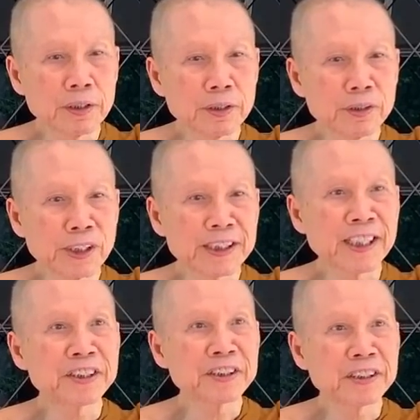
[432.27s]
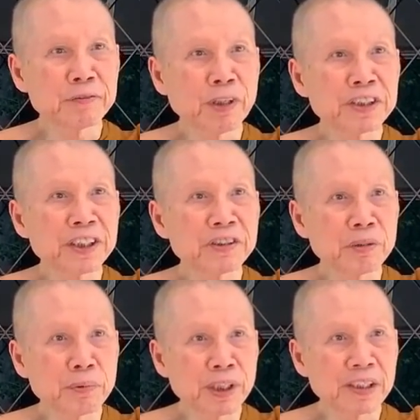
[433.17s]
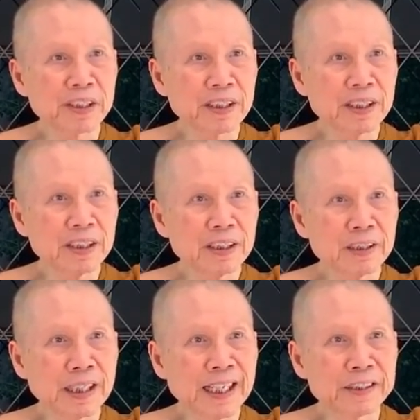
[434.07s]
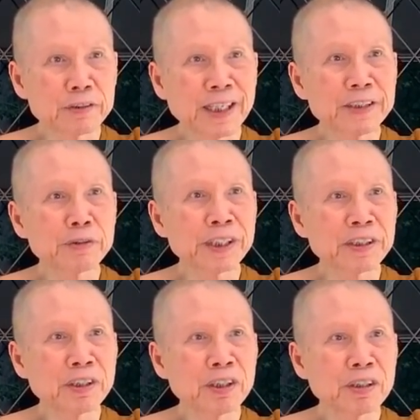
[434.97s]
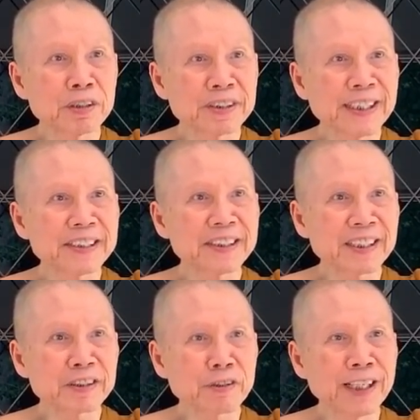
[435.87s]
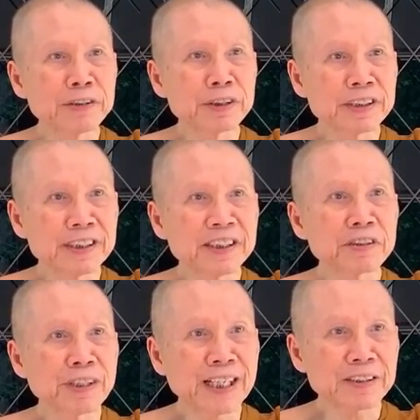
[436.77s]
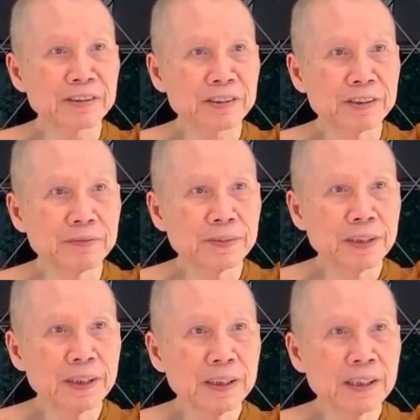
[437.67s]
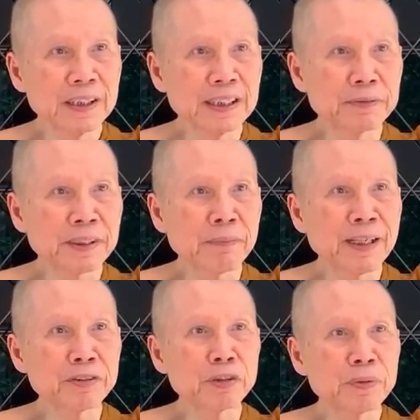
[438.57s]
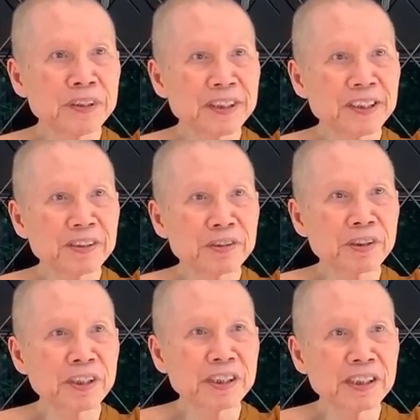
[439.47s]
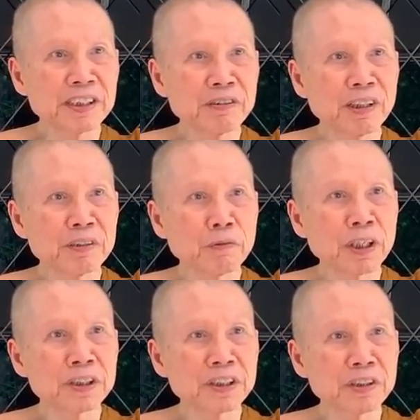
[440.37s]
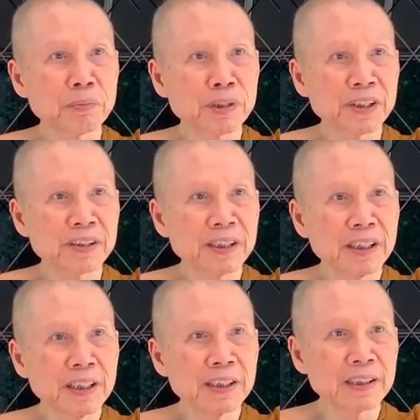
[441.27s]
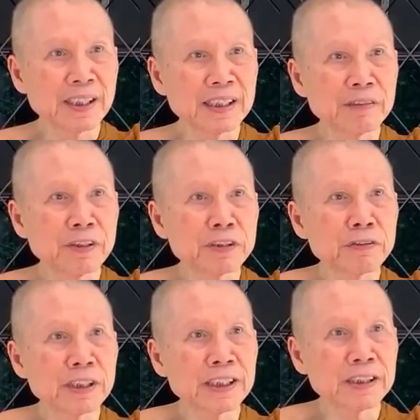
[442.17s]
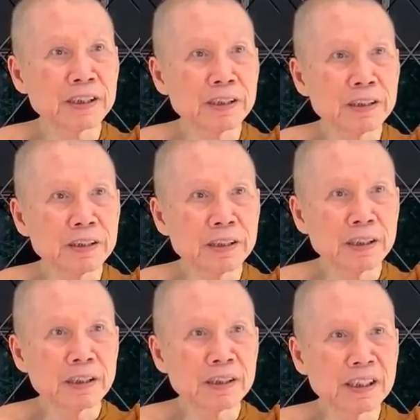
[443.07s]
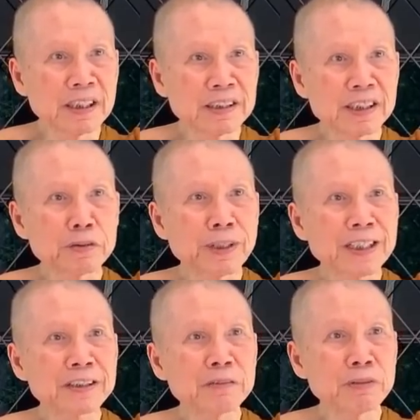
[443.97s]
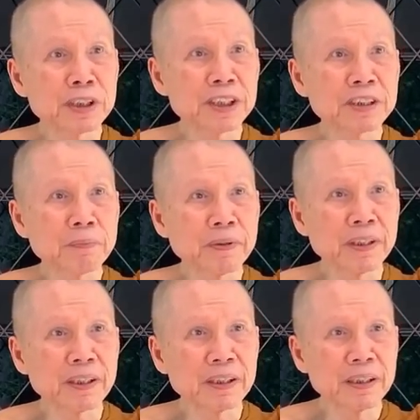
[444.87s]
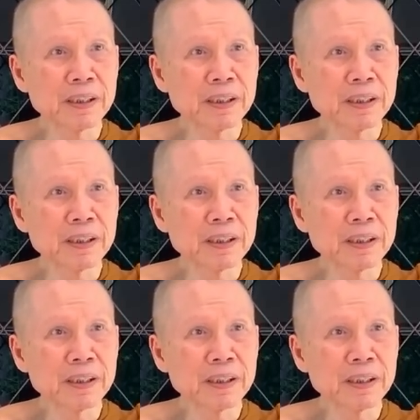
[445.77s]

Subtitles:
attention watching your breath and try to ignore things that try to distract you. If somehow you persist to continue on watching your breath, then eventually the distraction will disappear